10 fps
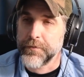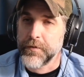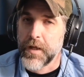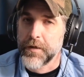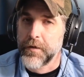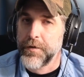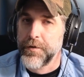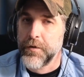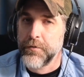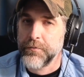lot of
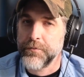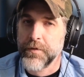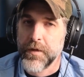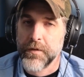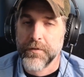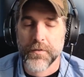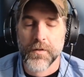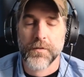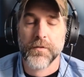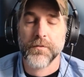unknowns, and
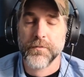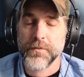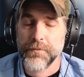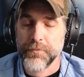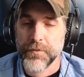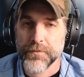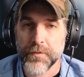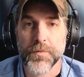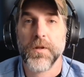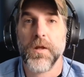this is definitely
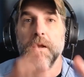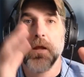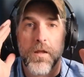something that